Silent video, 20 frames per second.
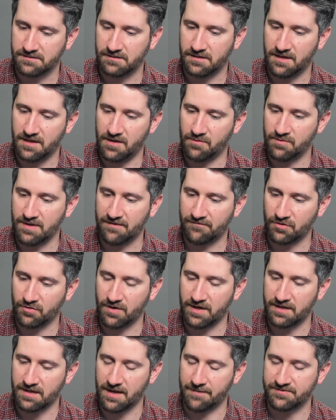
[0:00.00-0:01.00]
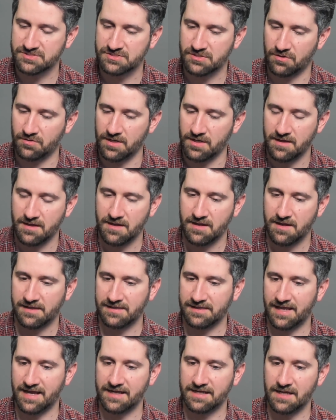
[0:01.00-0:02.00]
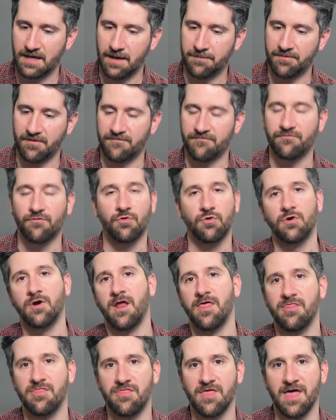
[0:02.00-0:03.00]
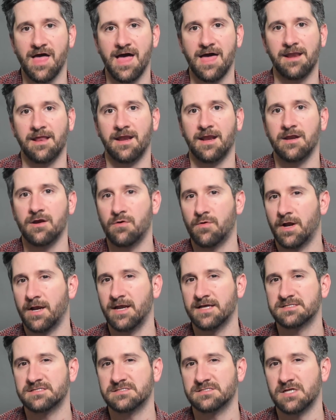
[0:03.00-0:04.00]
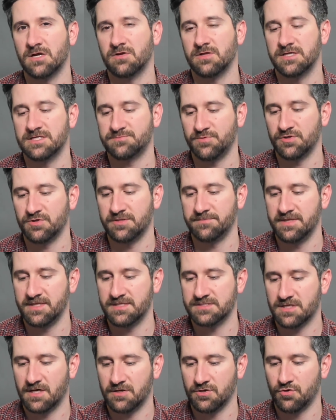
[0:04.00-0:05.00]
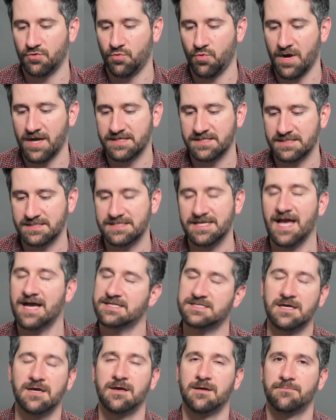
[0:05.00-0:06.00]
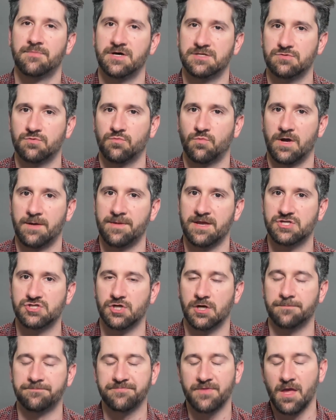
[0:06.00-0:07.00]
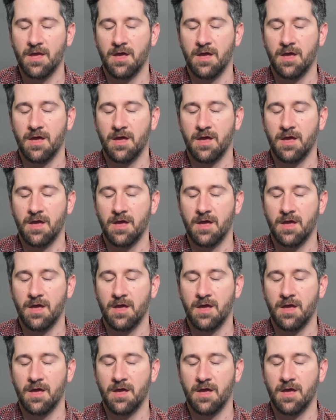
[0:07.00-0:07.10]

Uh, we have a great episode lined up for that, and I don't want to necessarily spill the beans on quite yet, but want to make sure.